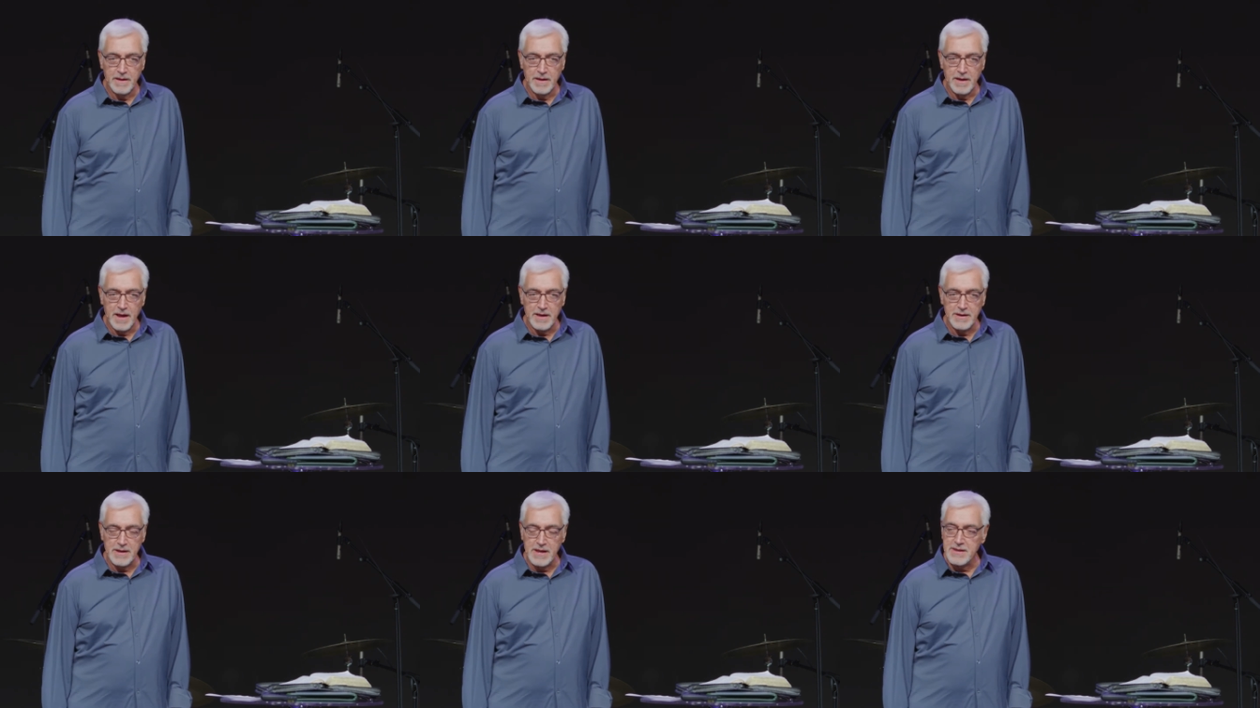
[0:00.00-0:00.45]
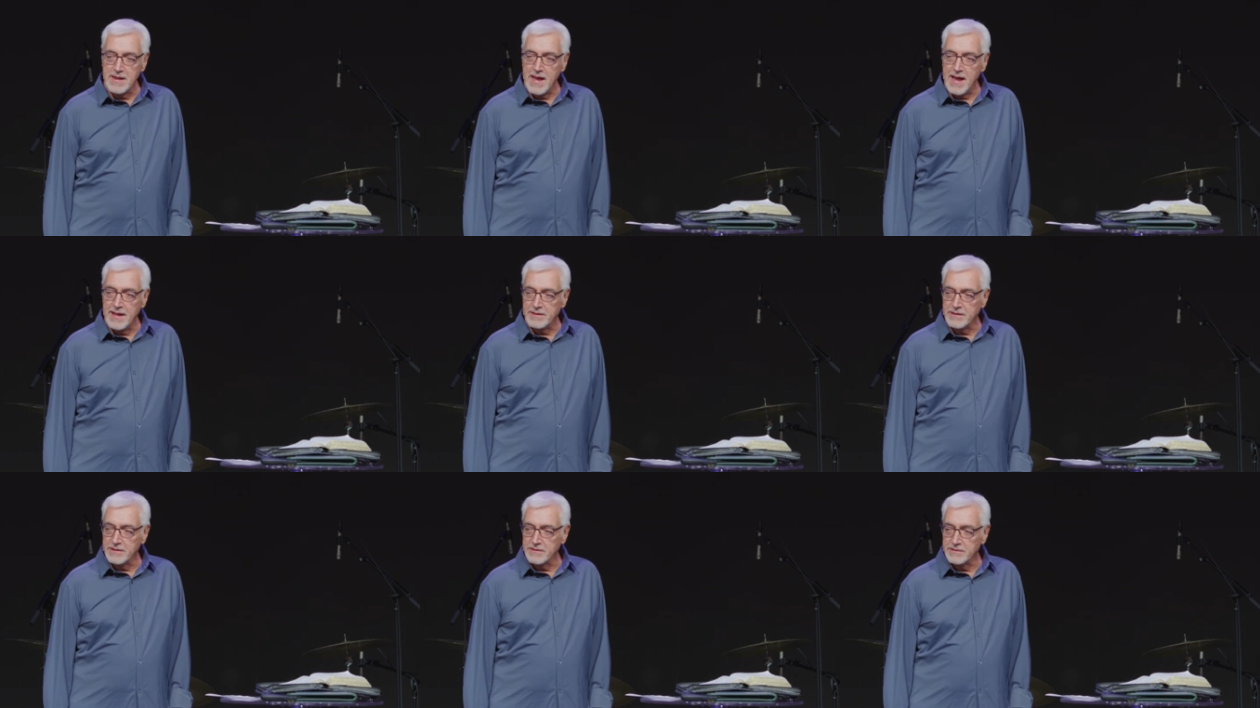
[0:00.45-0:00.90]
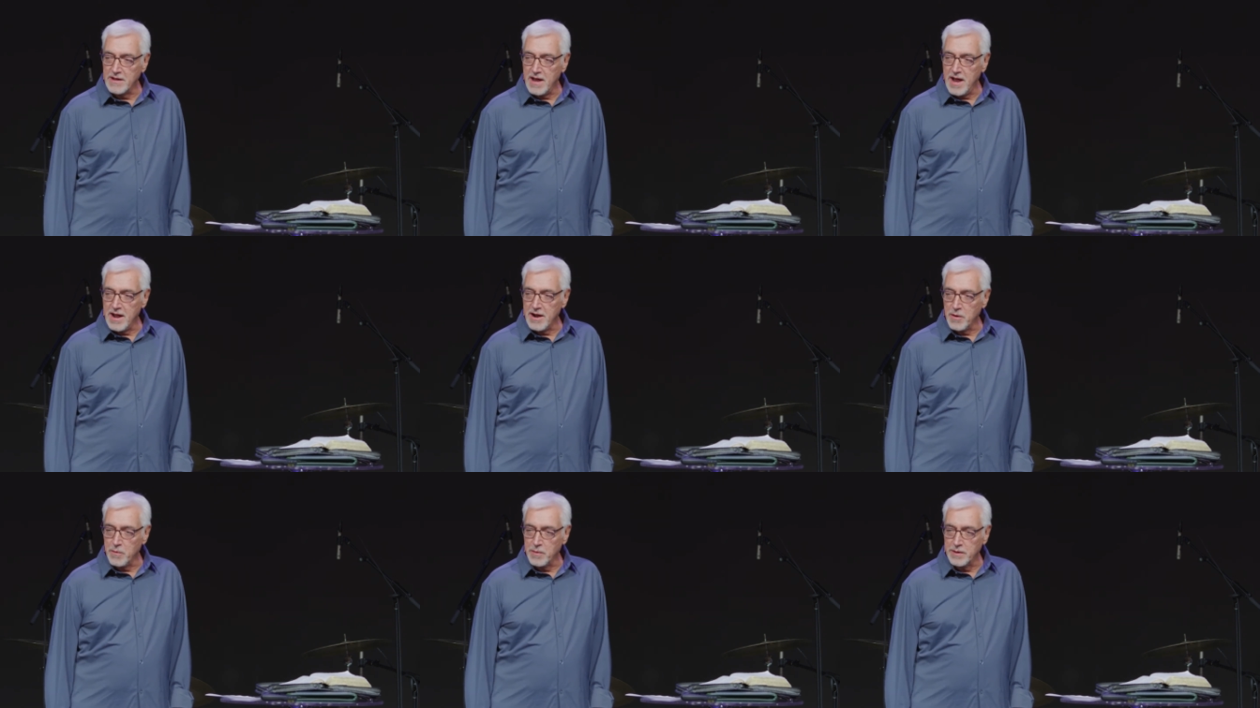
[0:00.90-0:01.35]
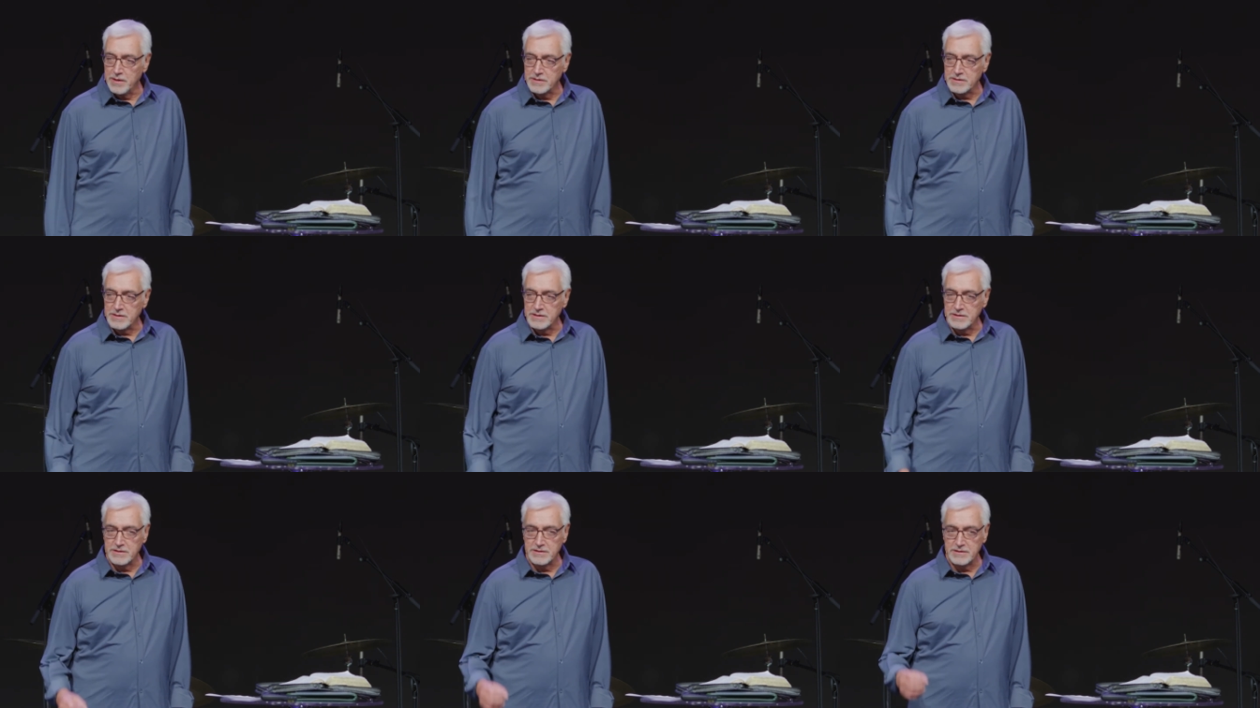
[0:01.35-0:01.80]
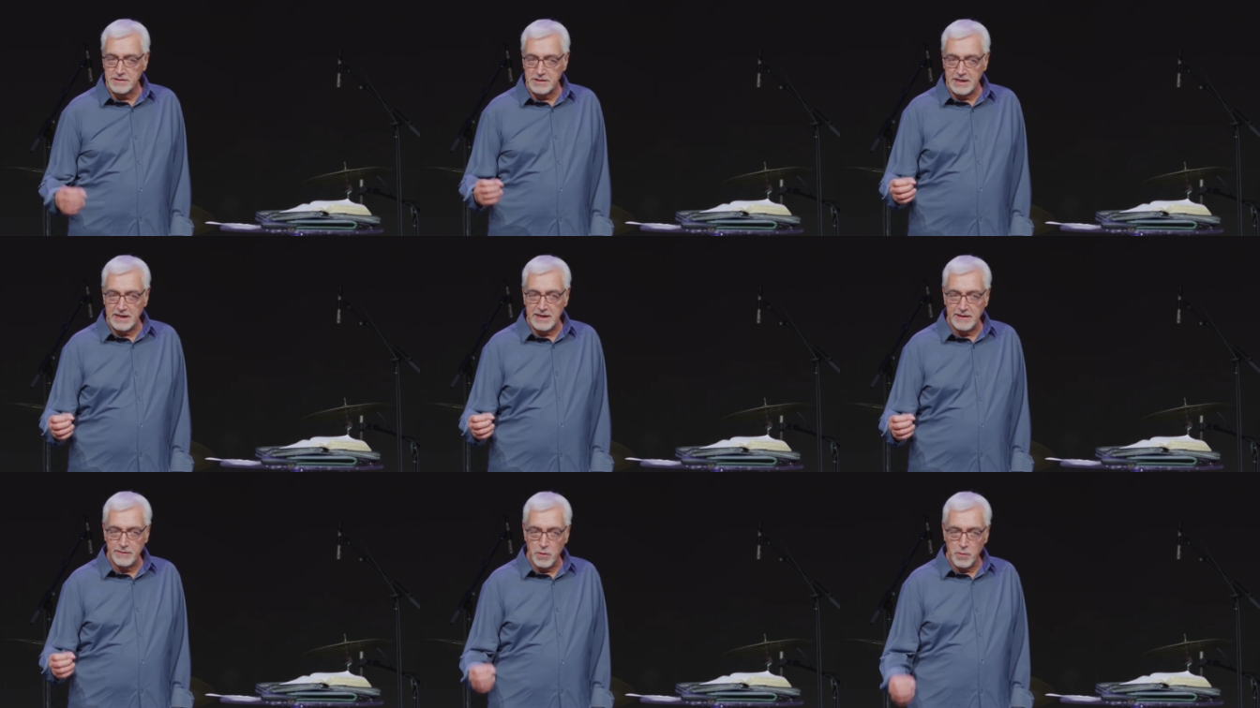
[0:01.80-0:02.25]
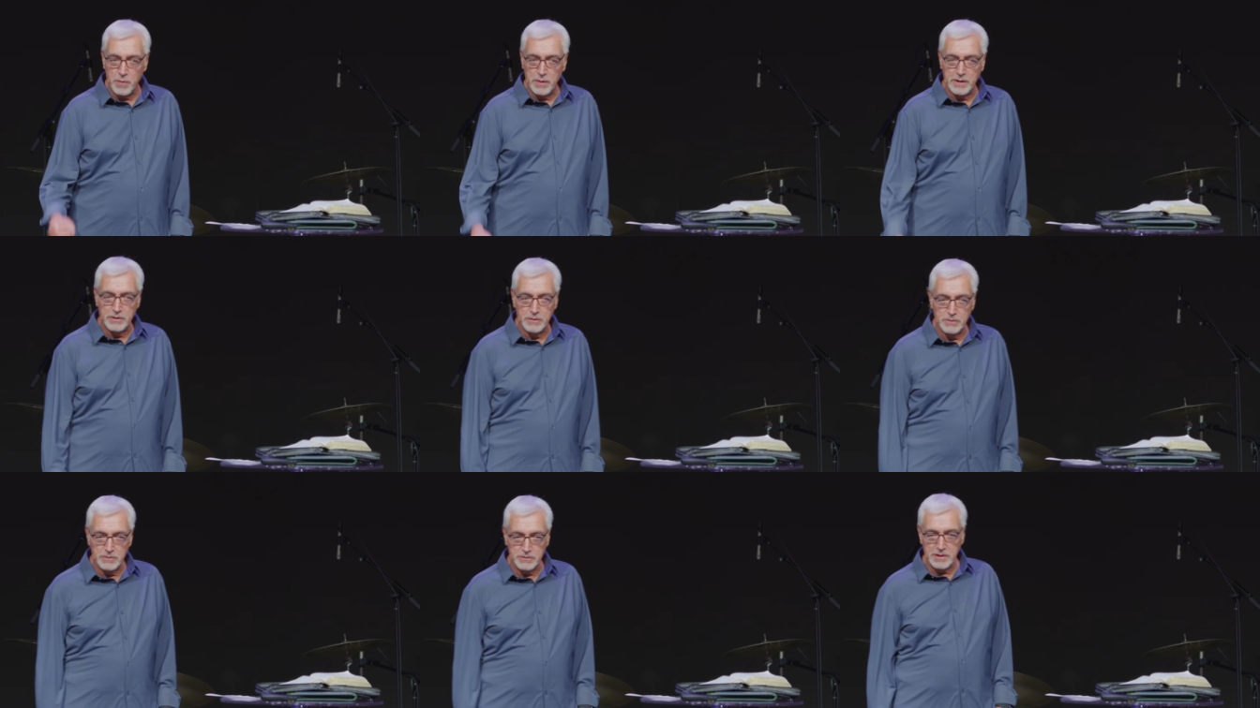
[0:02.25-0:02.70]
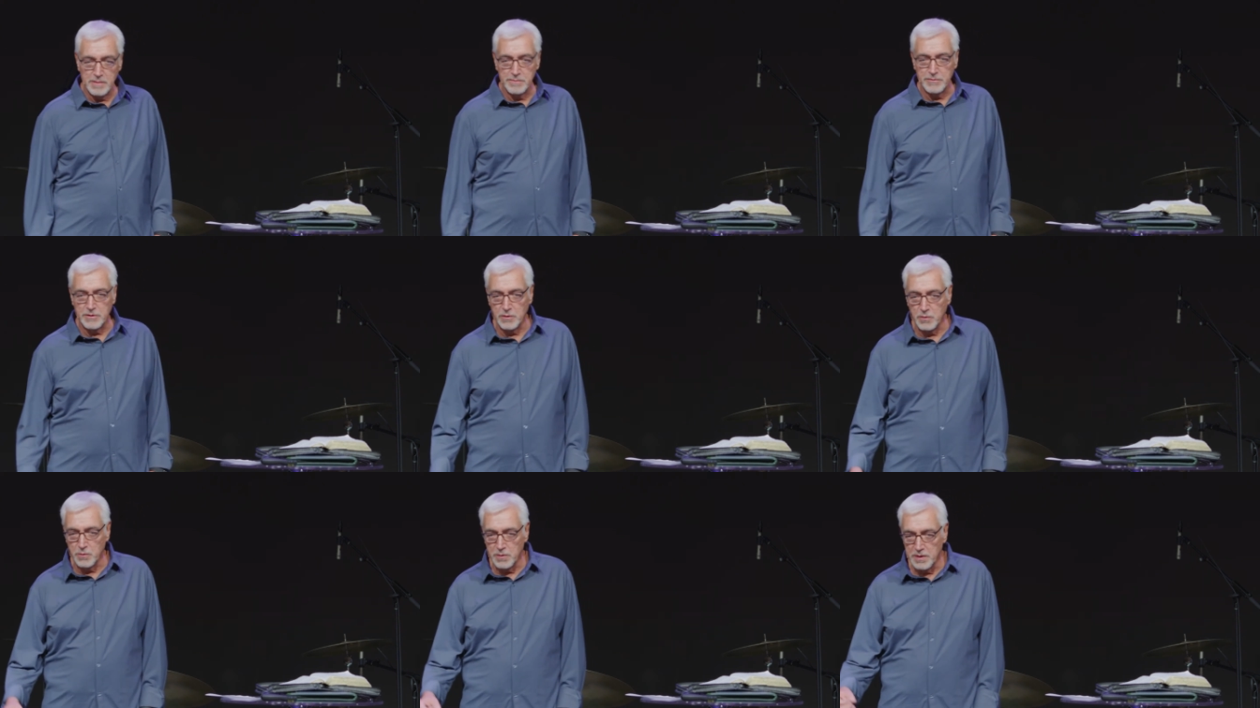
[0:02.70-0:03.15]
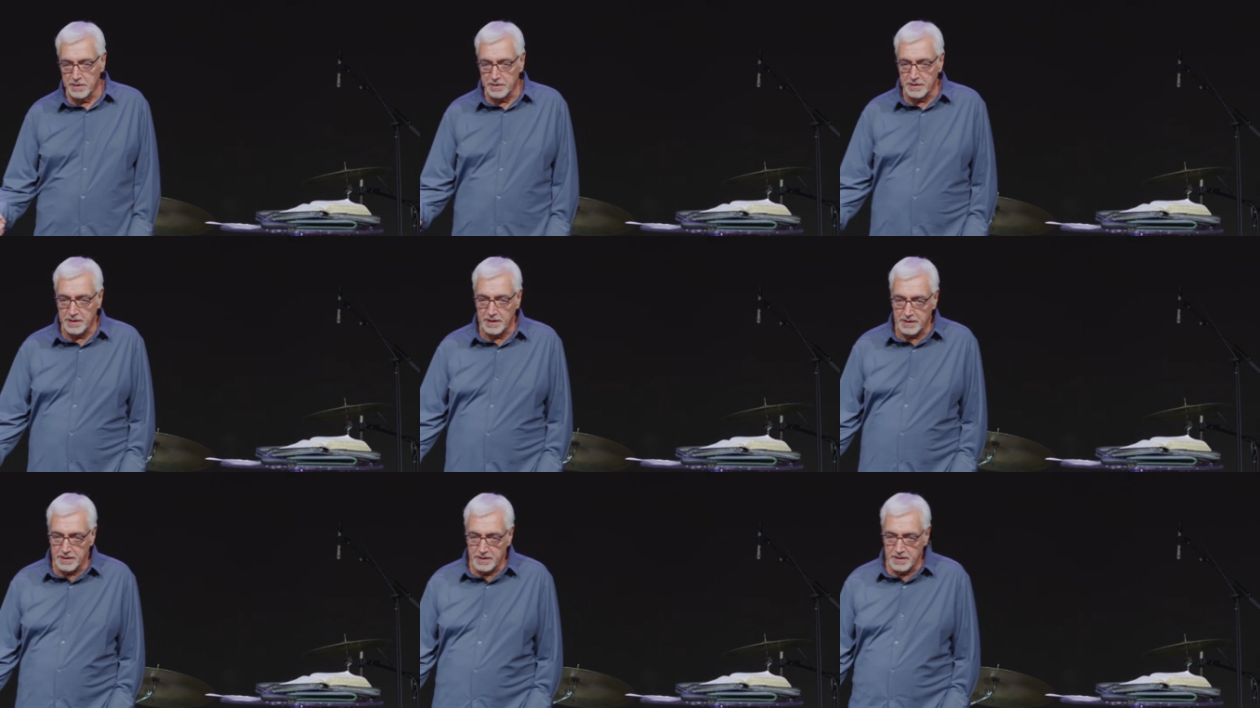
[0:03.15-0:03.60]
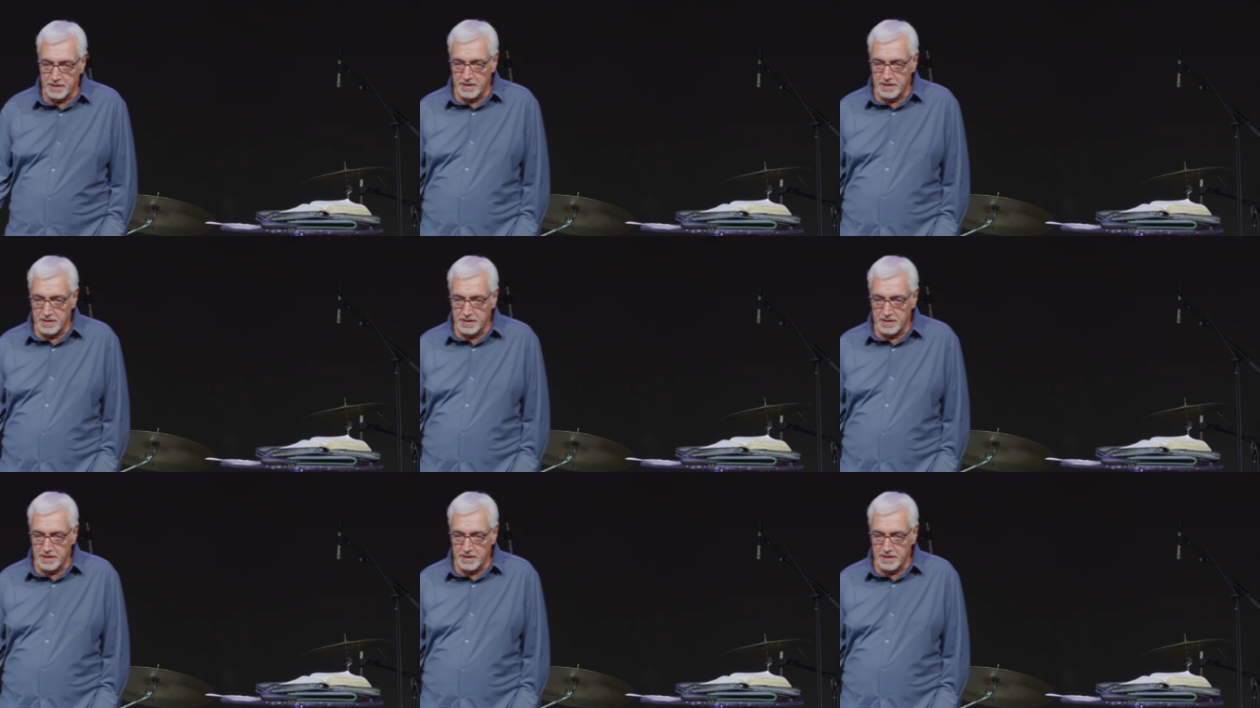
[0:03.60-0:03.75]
And then that desire, when it's conceived, when we do something with it,